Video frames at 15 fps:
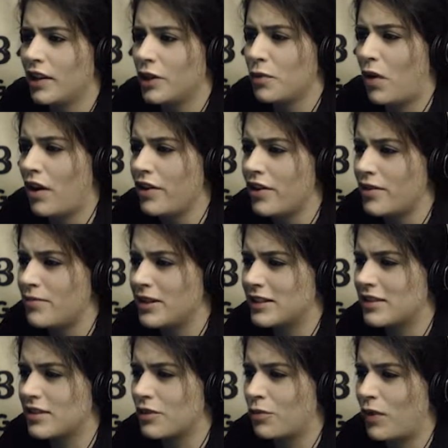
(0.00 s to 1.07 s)
You wander
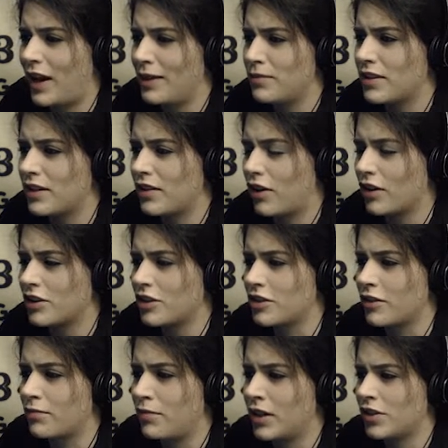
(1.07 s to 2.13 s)
amidst the webs and
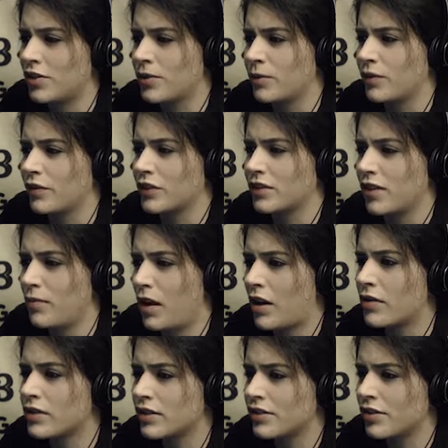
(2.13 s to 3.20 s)
arches of mushrooms for some
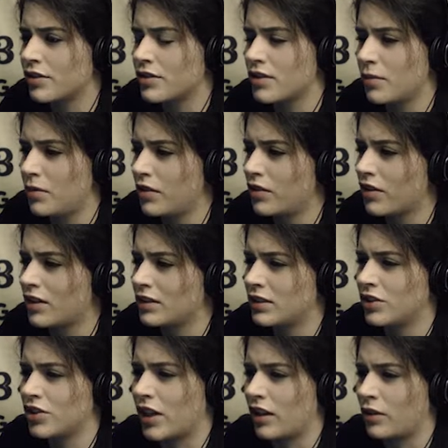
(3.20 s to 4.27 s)
hours until you stumble across
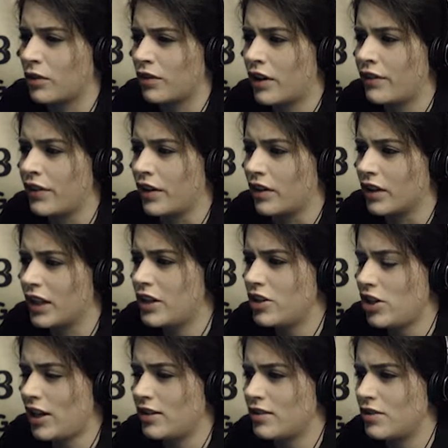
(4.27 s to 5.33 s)
a shallow graveyard.
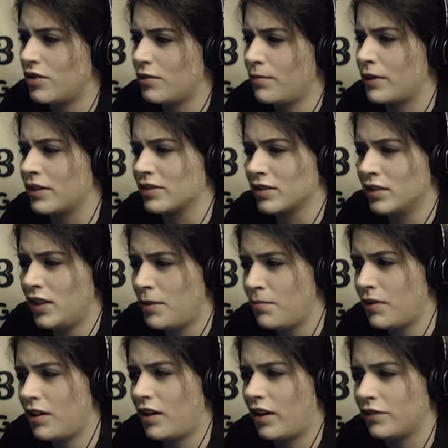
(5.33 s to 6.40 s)
Each headstone bears a
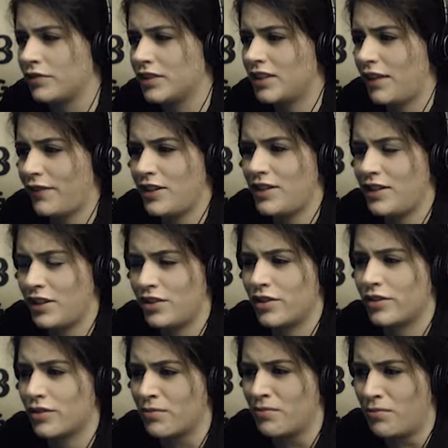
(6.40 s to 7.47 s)
number of 7
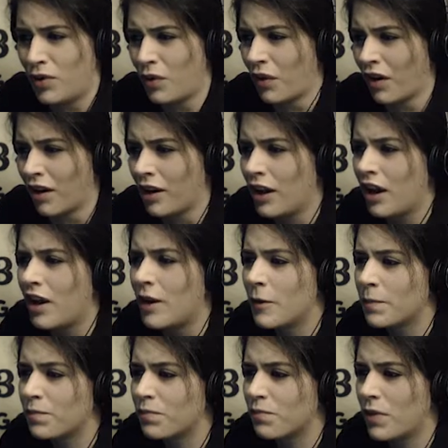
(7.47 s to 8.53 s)
digits or more.
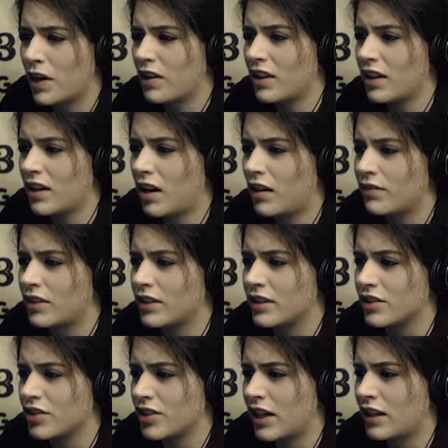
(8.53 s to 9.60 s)
Barely covered in
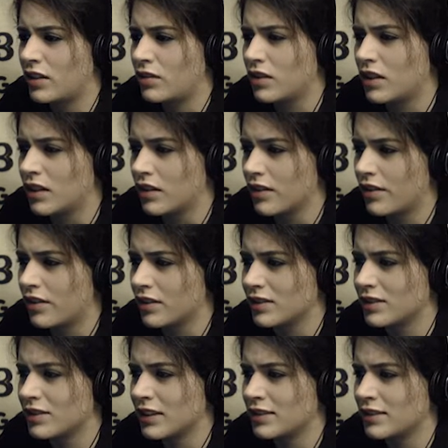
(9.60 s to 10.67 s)
the shallow earth are
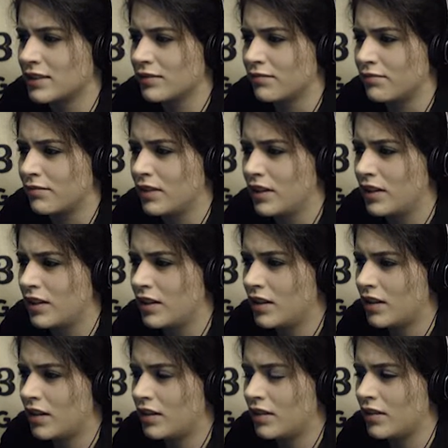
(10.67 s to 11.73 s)
sets of
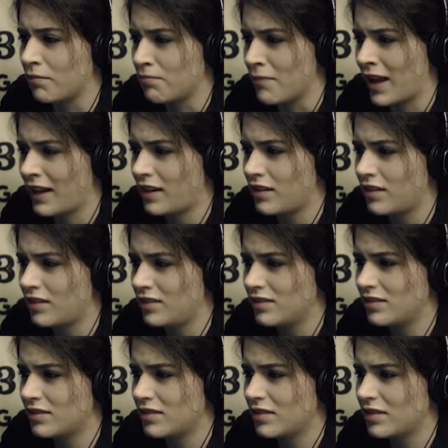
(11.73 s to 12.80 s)

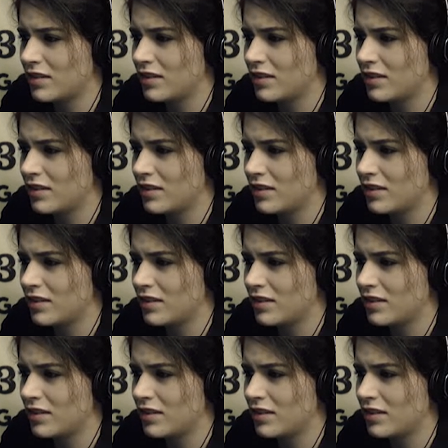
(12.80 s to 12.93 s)
manacles?